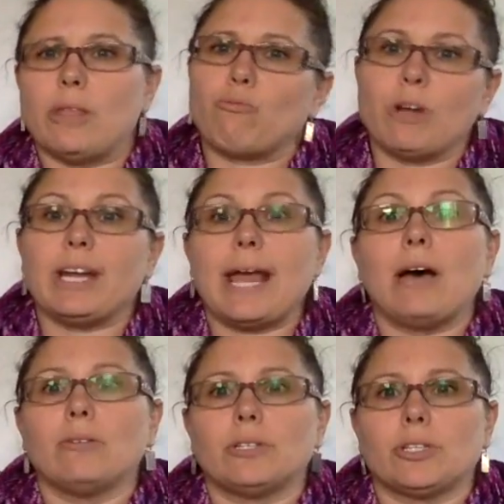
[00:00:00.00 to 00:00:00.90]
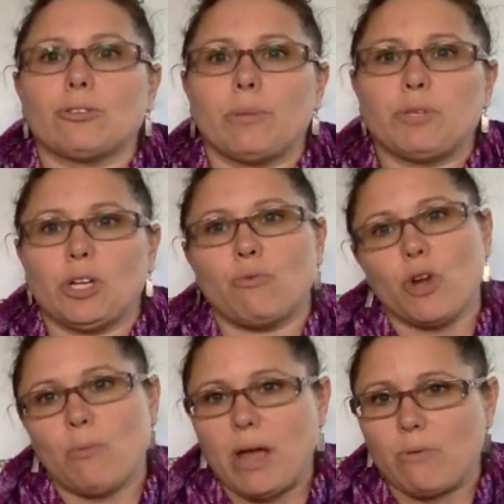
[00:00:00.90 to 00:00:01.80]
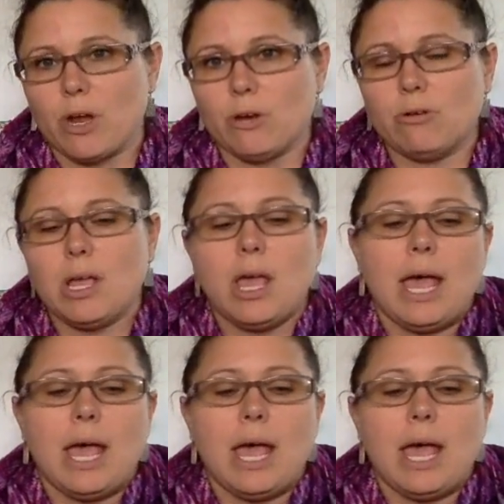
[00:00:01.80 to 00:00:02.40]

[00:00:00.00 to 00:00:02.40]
written out description row by row.